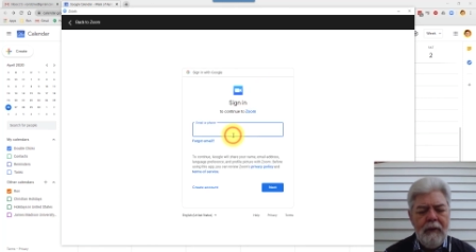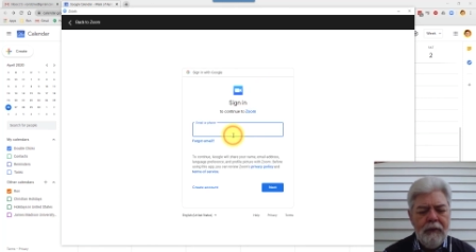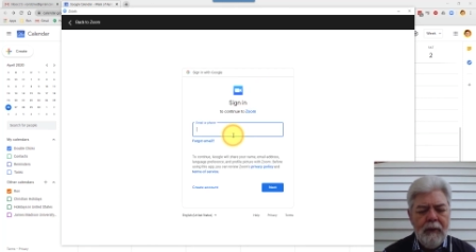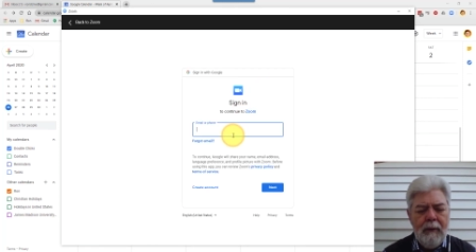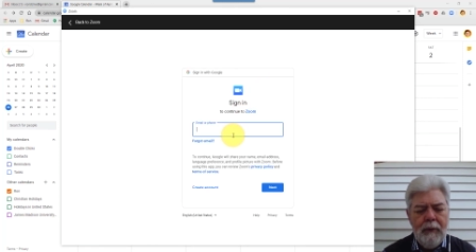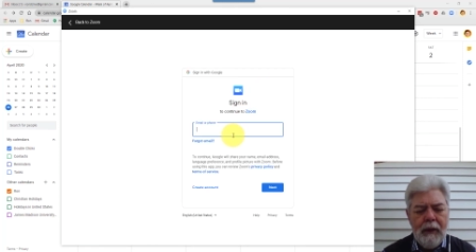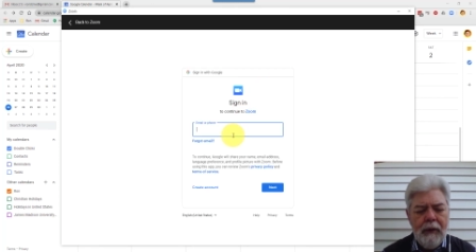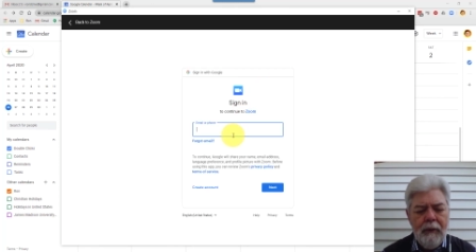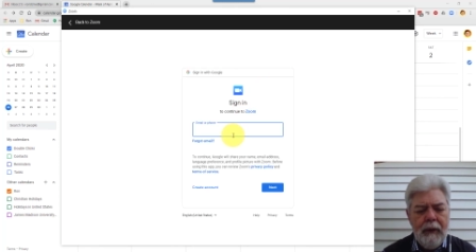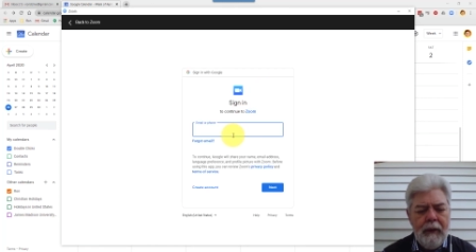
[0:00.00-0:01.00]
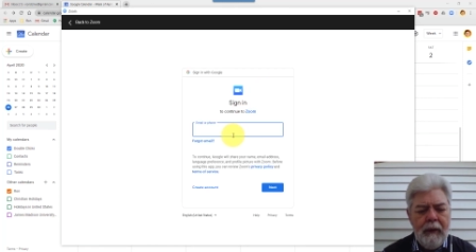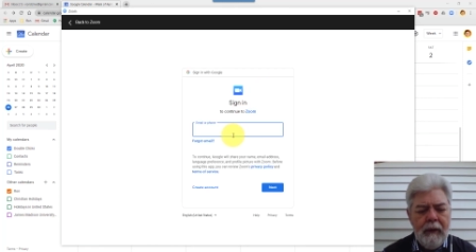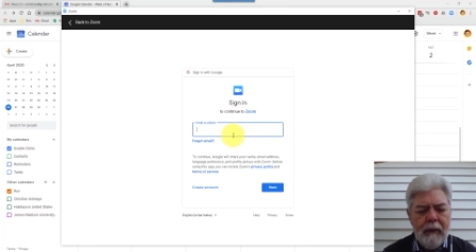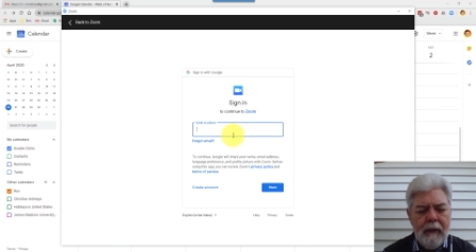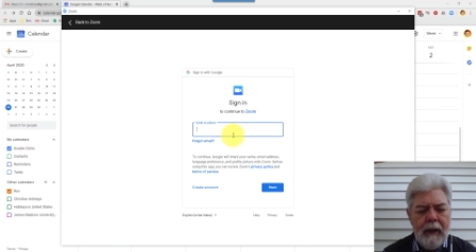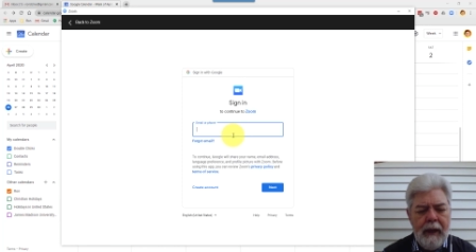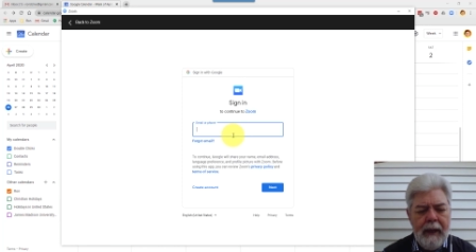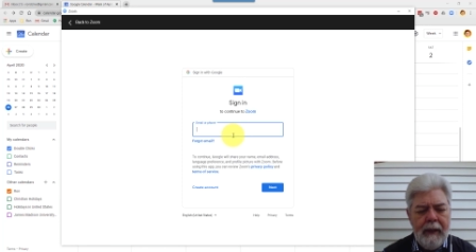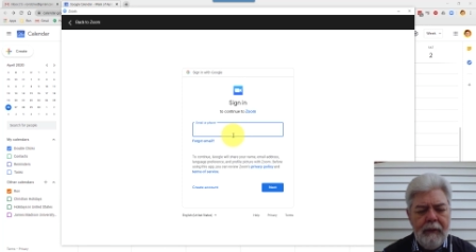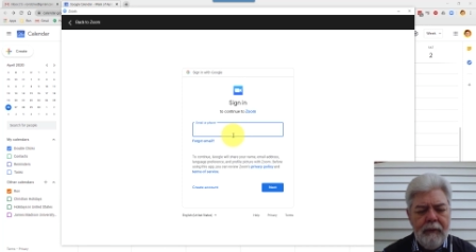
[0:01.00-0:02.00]
So I'm going to go in here
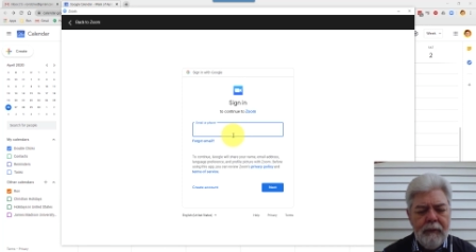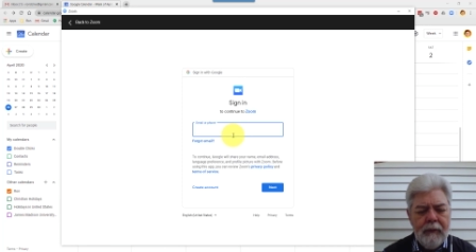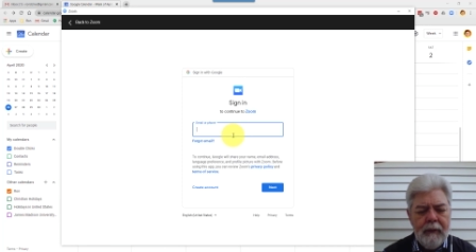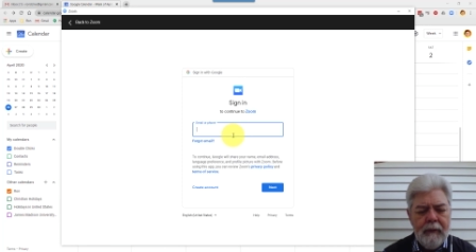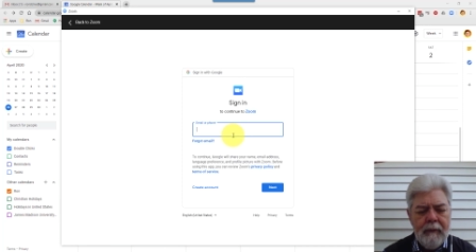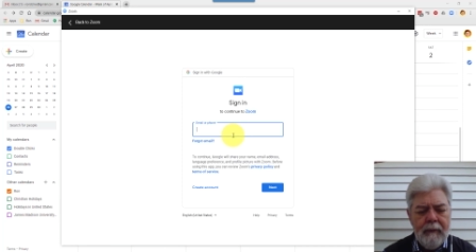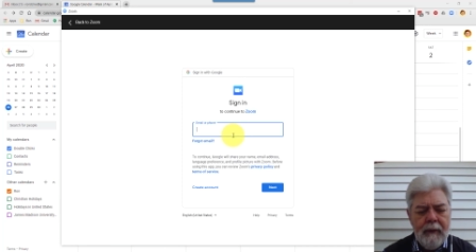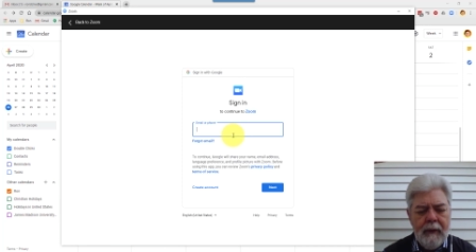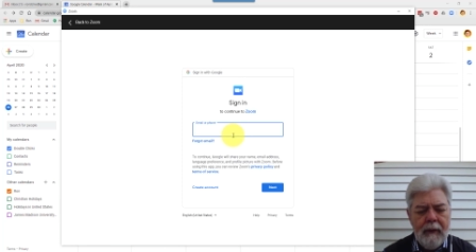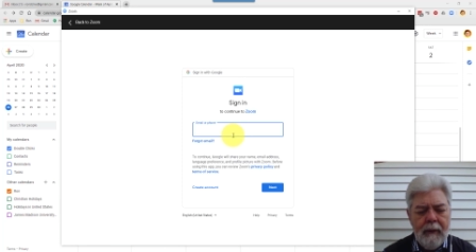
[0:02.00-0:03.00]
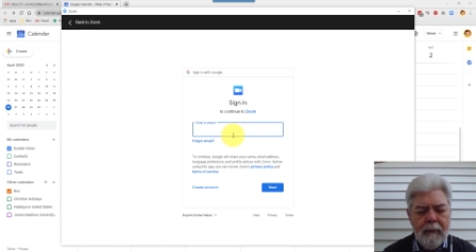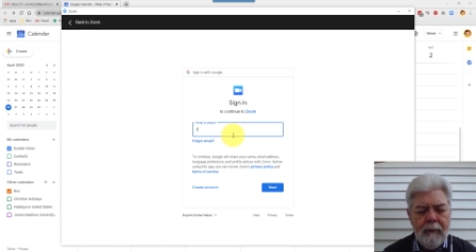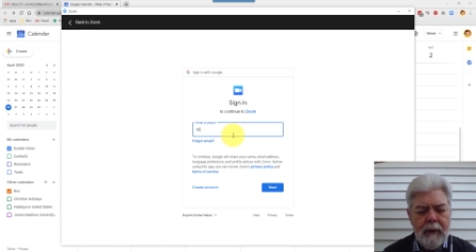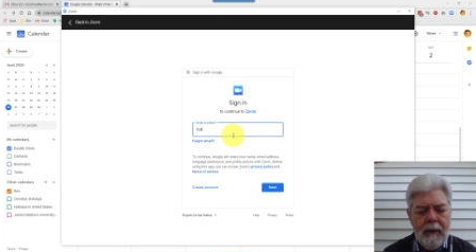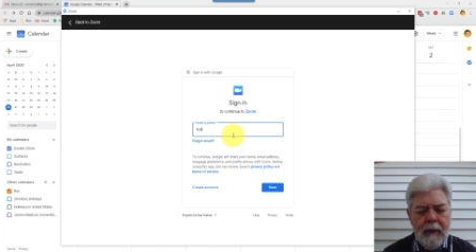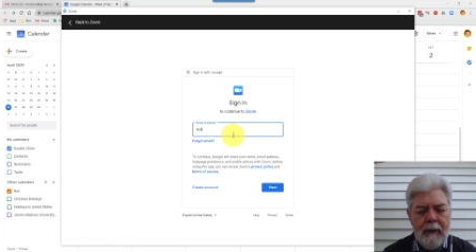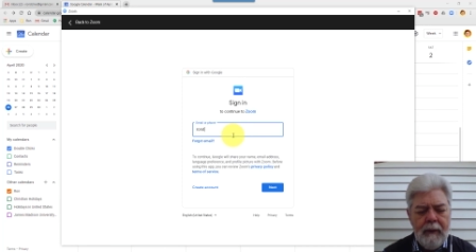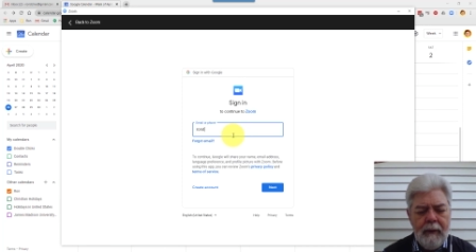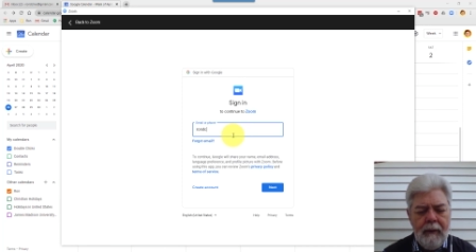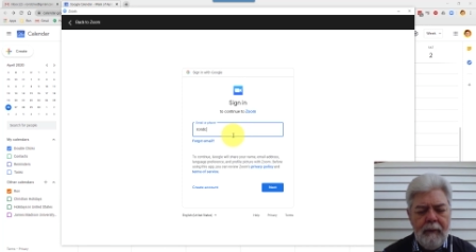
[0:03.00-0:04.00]
as
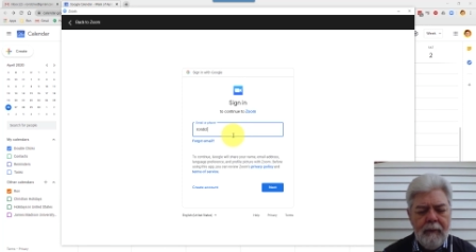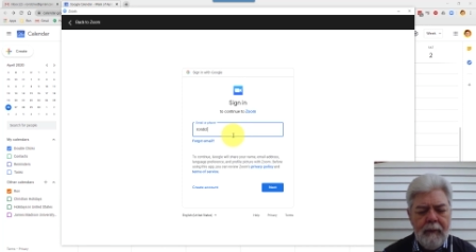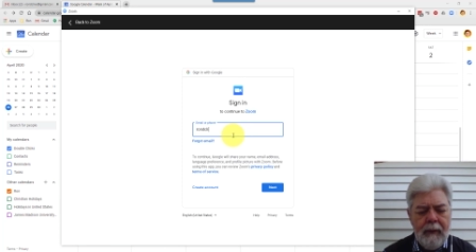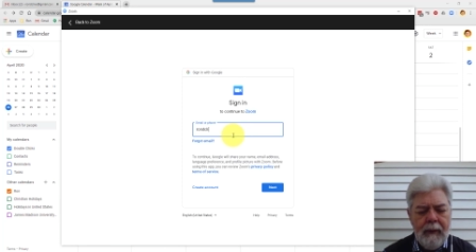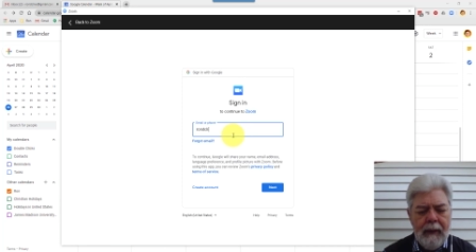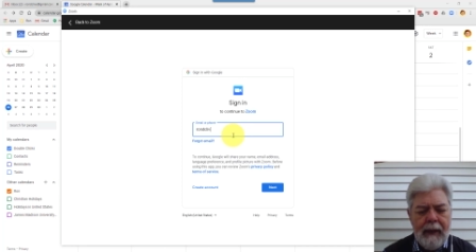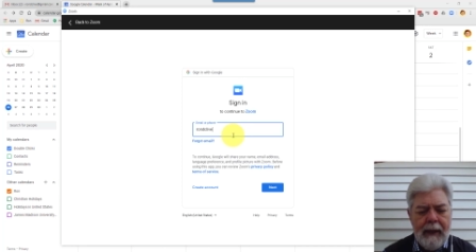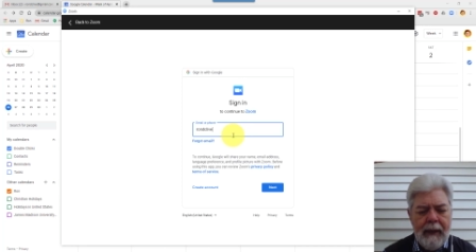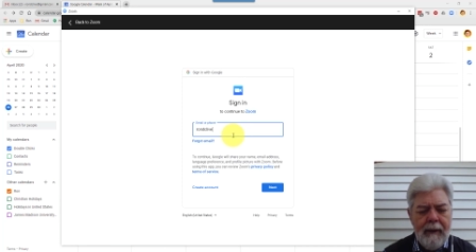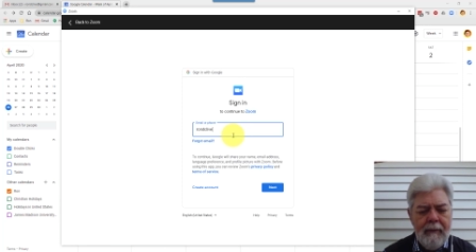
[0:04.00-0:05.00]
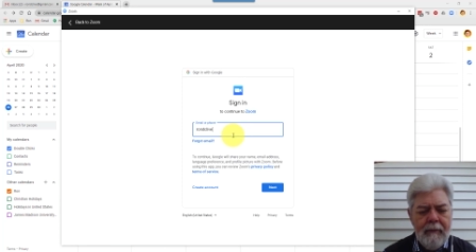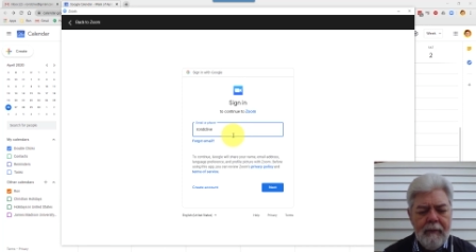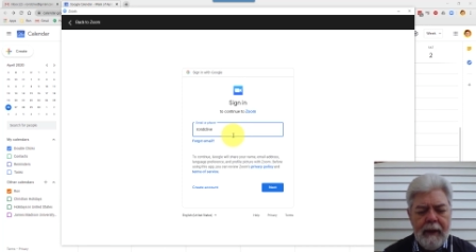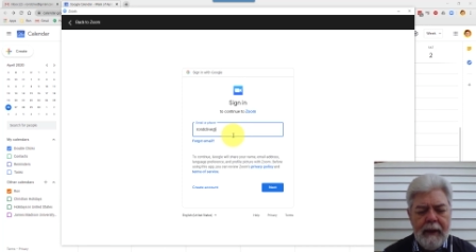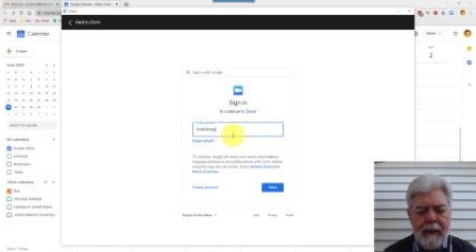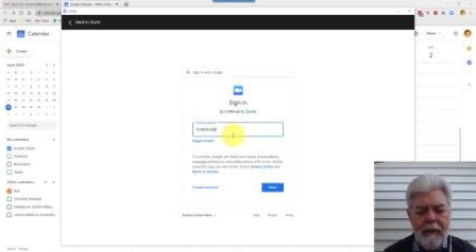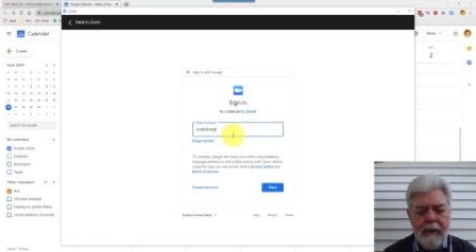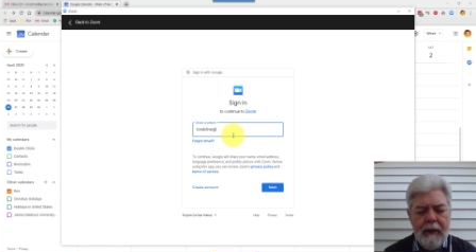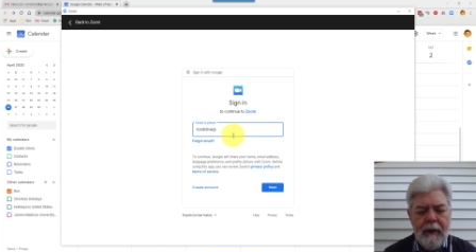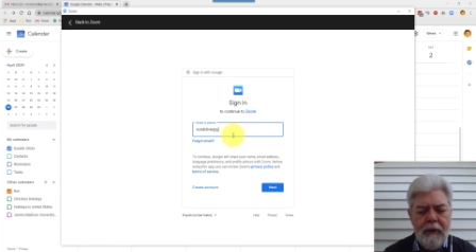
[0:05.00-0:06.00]

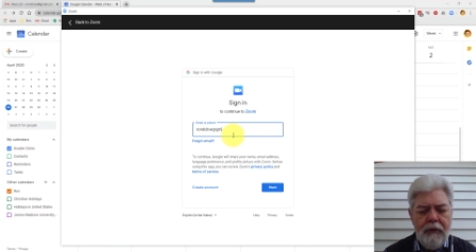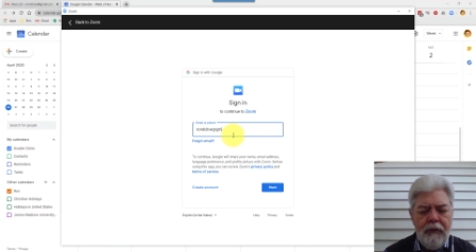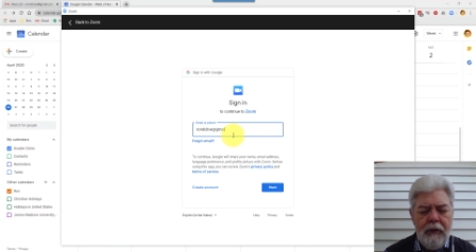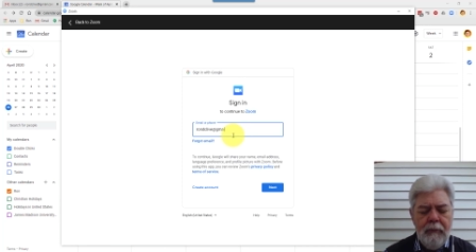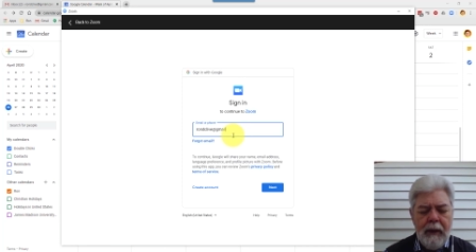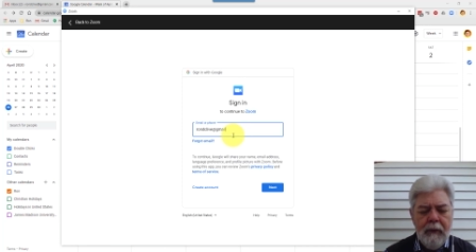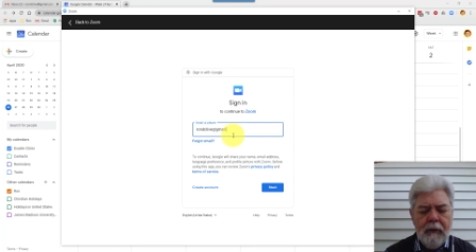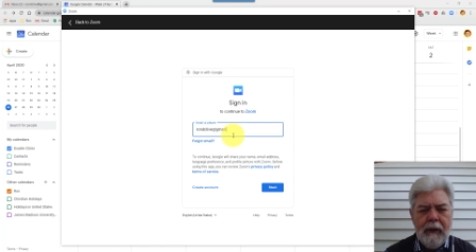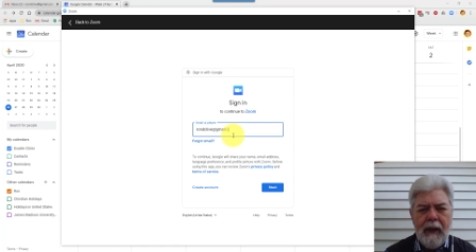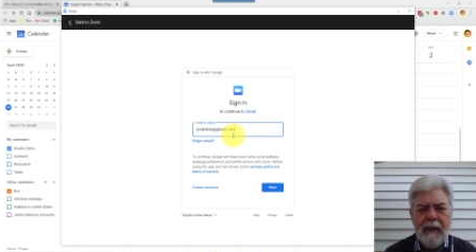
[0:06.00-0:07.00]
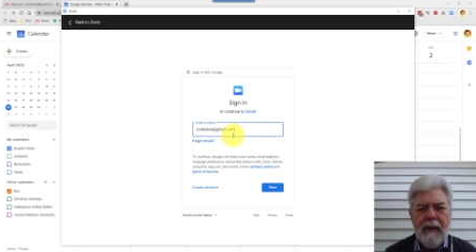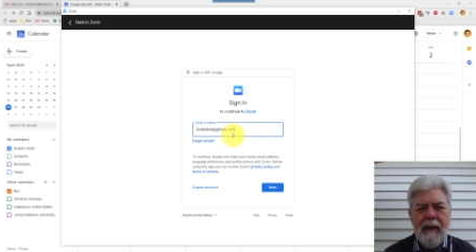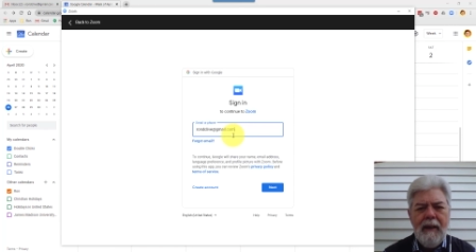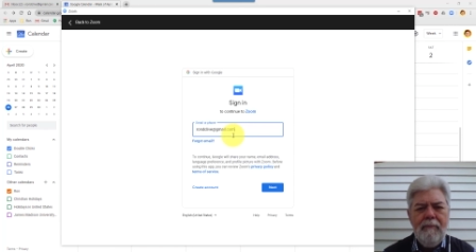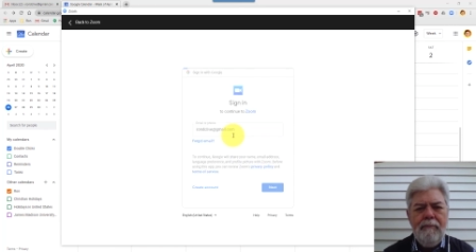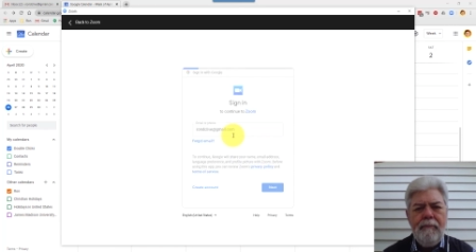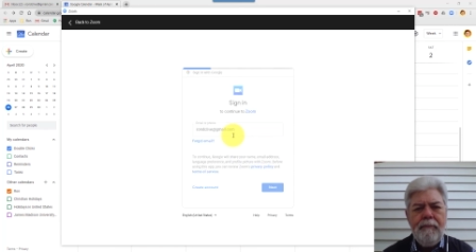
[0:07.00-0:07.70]
rondclive@gmail.com.